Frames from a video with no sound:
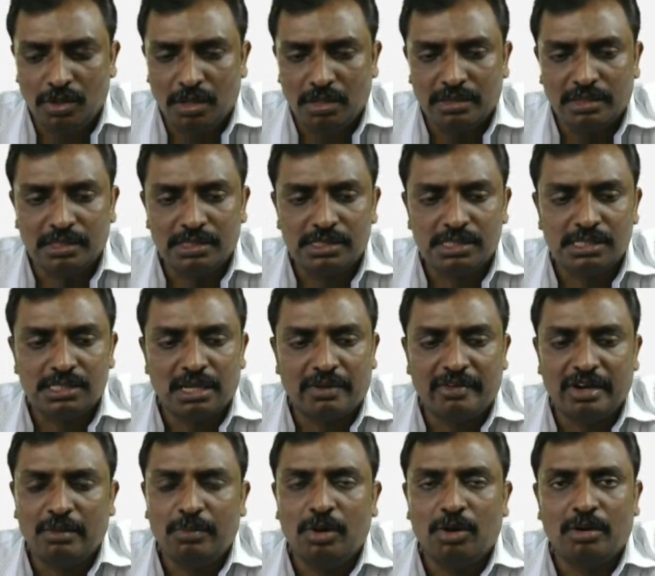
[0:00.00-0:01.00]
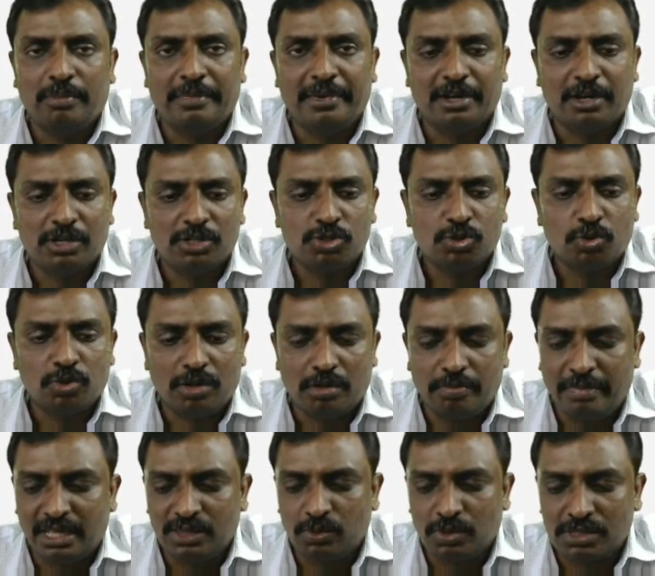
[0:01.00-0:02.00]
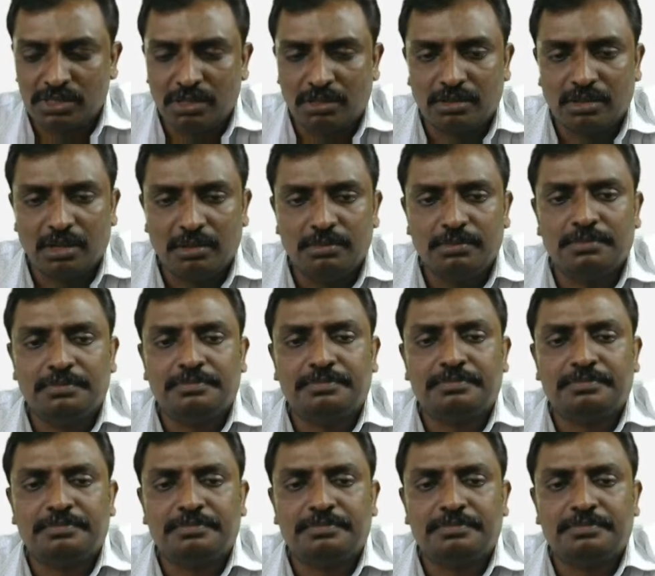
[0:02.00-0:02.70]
this is available on makerzone.mathworks.com.